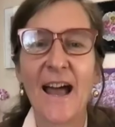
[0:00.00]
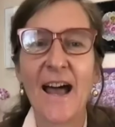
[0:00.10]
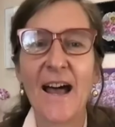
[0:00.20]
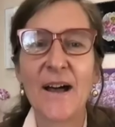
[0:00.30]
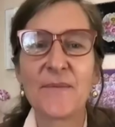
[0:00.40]

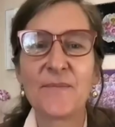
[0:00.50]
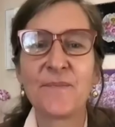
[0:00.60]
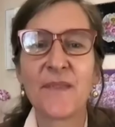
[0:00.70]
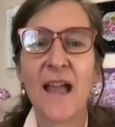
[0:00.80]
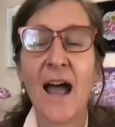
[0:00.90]

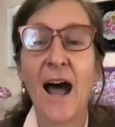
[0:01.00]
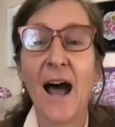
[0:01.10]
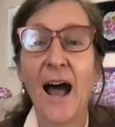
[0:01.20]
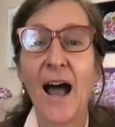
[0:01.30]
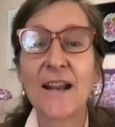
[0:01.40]
Um,
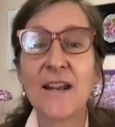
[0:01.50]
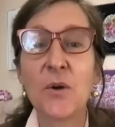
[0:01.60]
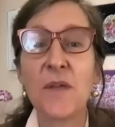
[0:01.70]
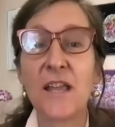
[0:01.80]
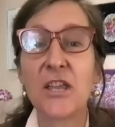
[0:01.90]
I
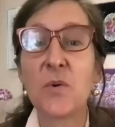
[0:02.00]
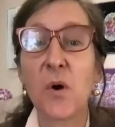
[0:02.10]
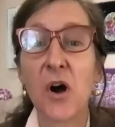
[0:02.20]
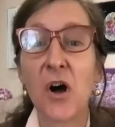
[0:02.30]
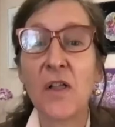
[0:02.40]
know that
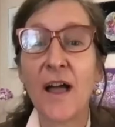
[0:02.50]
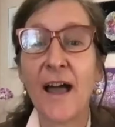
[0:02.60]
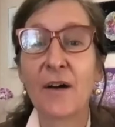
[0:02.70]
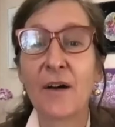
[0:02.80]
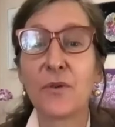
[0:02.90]
you all
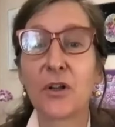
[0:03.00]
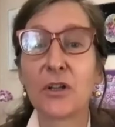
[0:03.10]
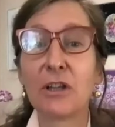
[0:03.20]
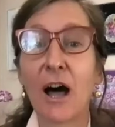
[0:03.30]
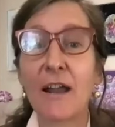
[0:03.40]
have a
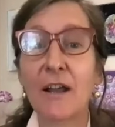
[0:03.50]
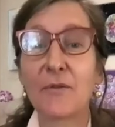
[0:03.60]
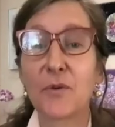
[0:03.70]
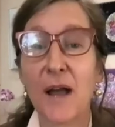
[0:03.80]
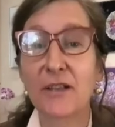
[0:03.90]
lot
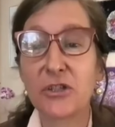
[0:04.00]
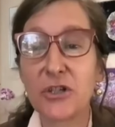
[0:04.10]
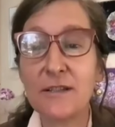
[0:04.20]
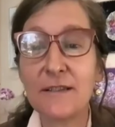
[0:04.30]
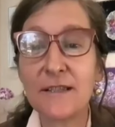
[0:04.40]
of
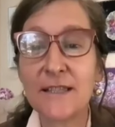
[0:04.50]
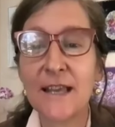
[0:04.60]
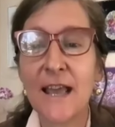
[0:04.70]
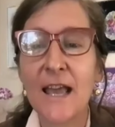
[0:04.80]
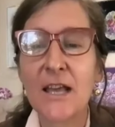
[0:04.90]
questions,